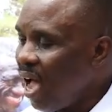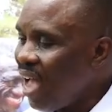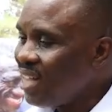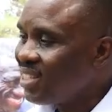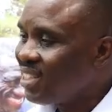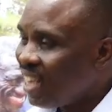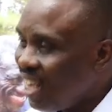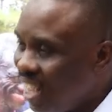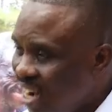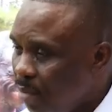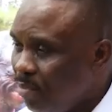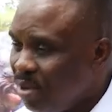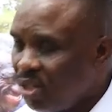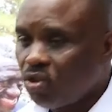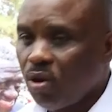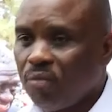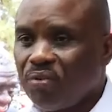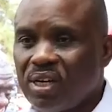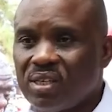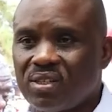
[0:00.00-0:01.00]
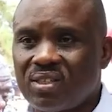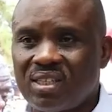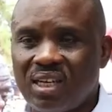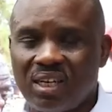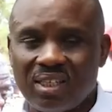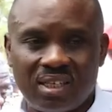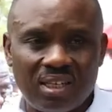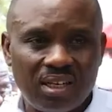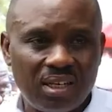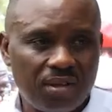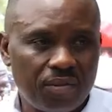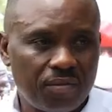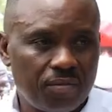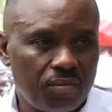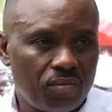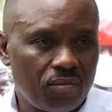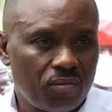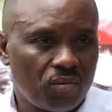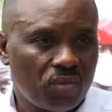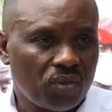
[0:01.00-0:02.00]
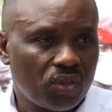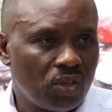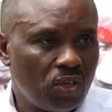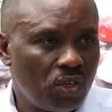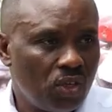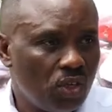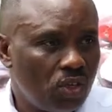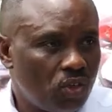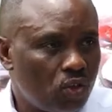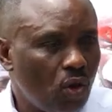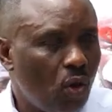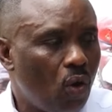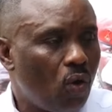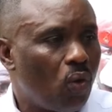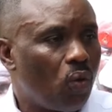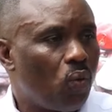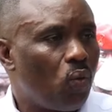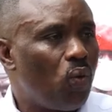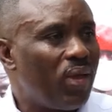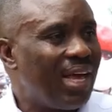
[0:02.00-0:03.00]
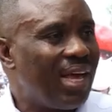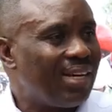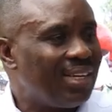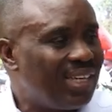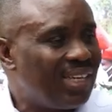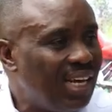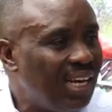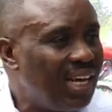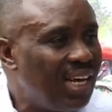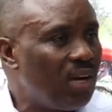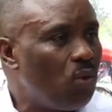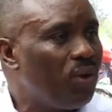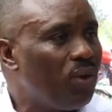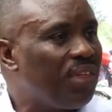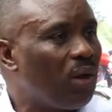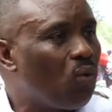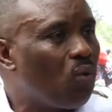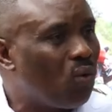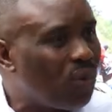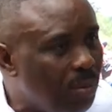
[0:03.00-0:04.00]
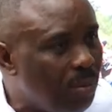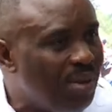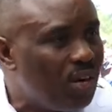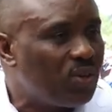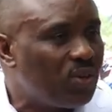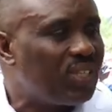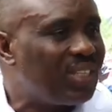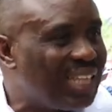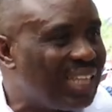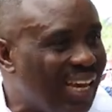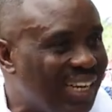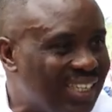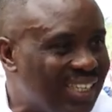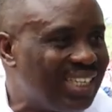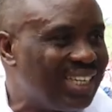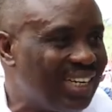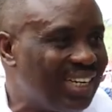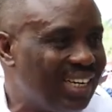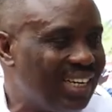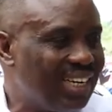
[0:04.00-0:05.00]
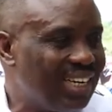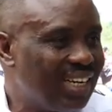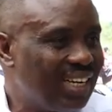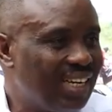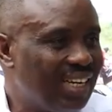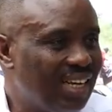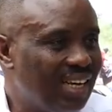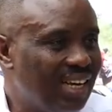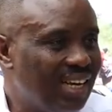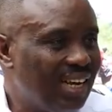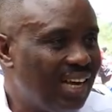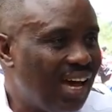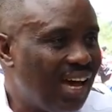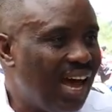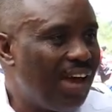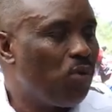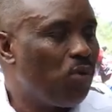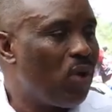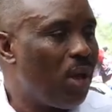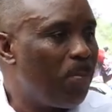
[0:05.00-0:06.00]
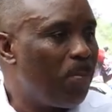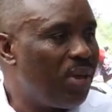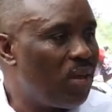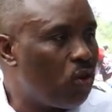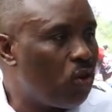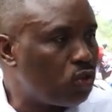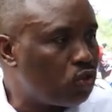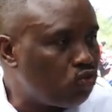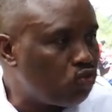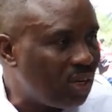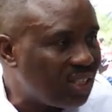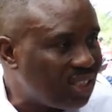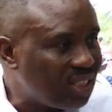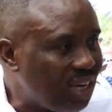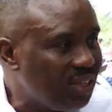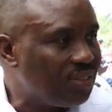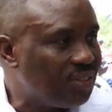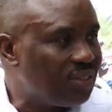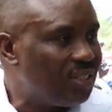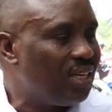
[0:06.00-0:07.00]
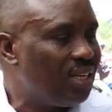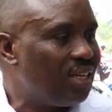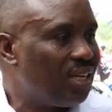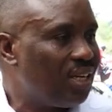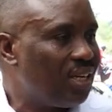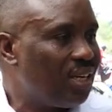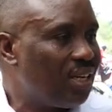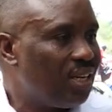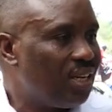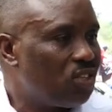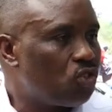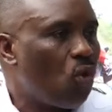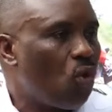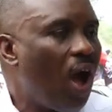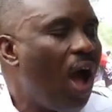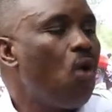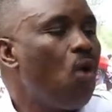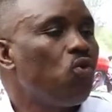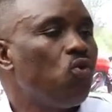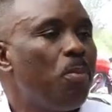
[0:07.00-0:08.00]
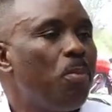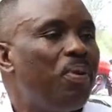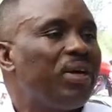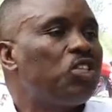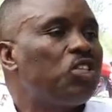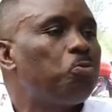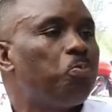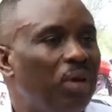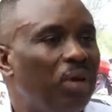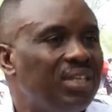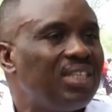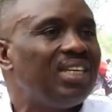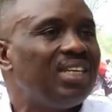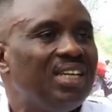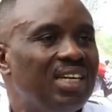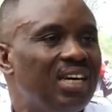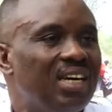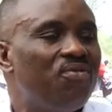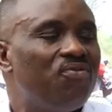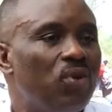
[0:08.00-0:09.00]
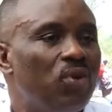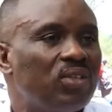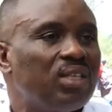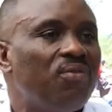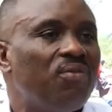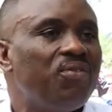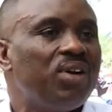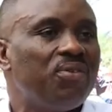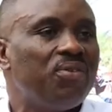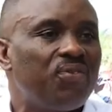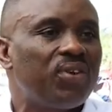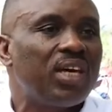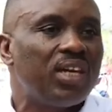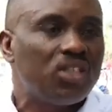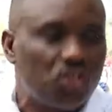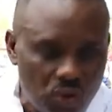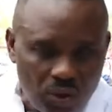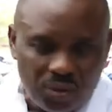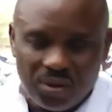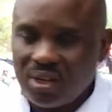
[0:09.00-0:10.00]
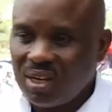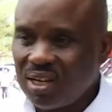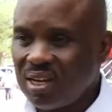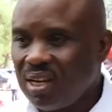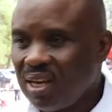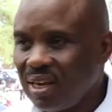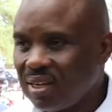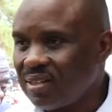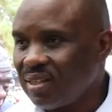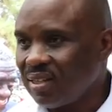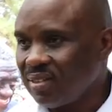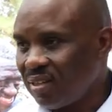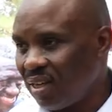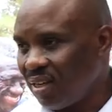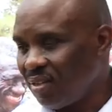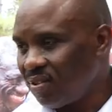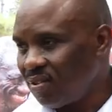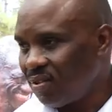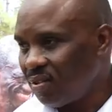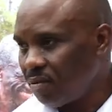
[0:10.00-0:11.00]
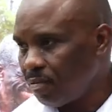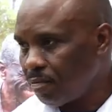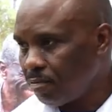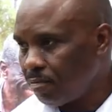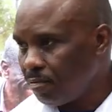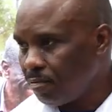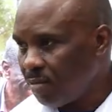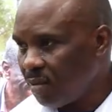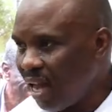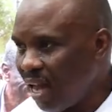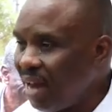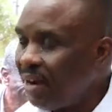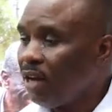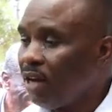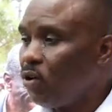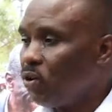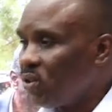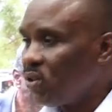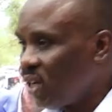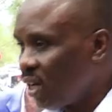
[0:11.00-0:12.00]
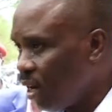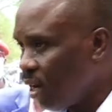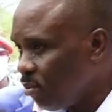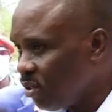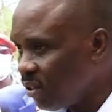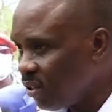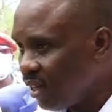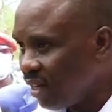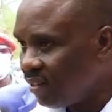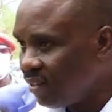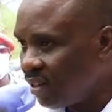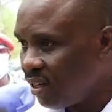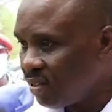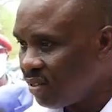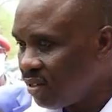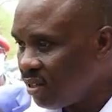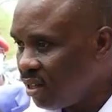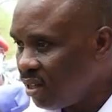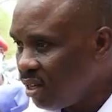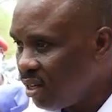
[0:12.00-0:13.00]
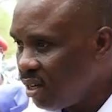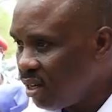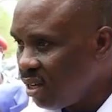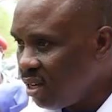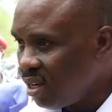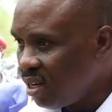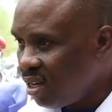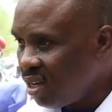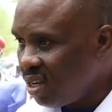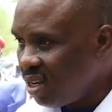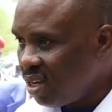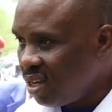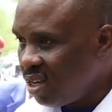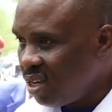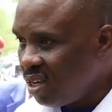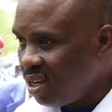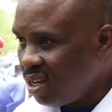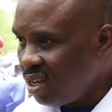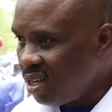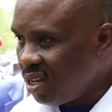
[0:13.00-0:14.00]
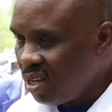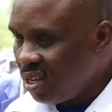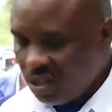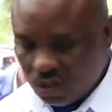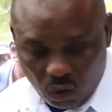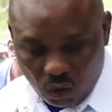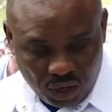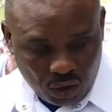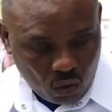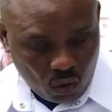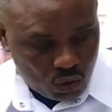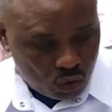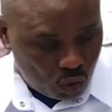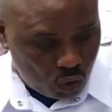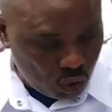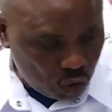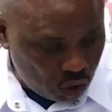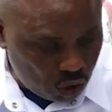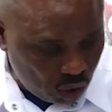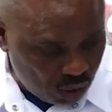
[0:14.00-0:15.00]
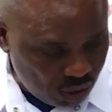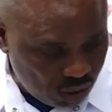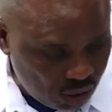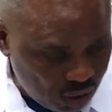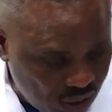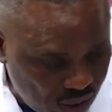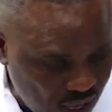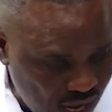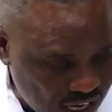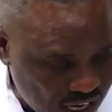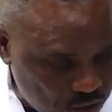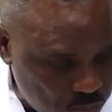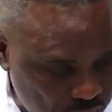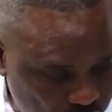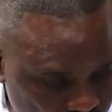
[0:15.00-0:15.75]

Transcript: as enemies of the state. So we are dealing with a criminal state, and we are being ostracized. So how do we participate in the voter verification exercise under those circumstances? So the Constitution has